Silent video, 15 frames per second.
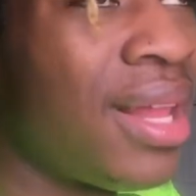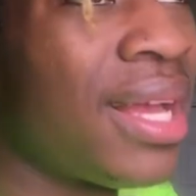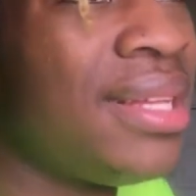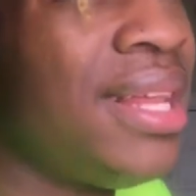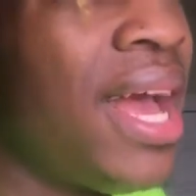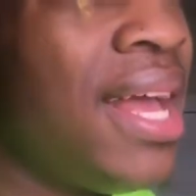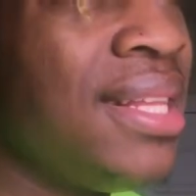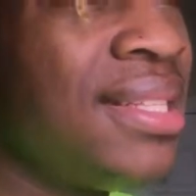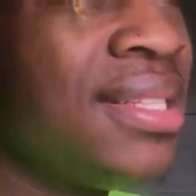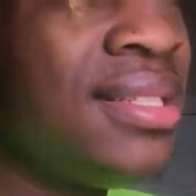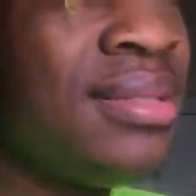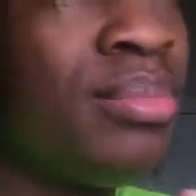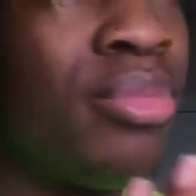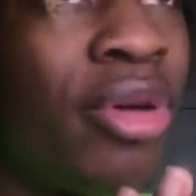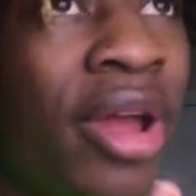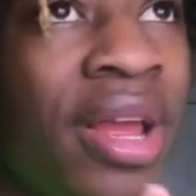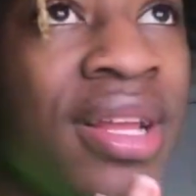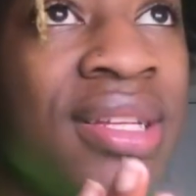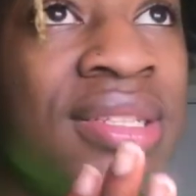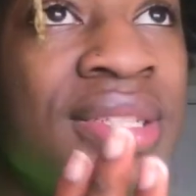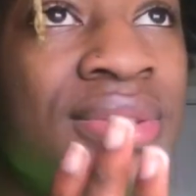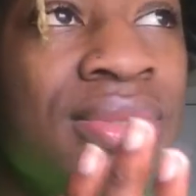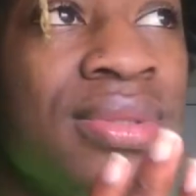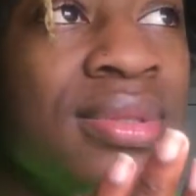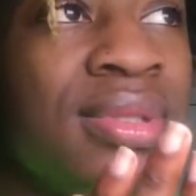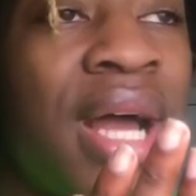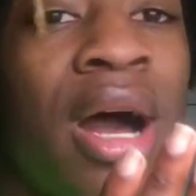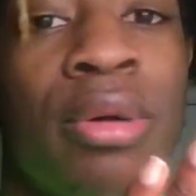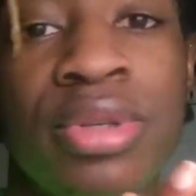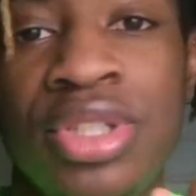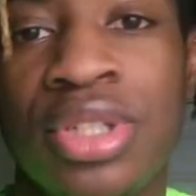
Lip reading: Like, dancing brings our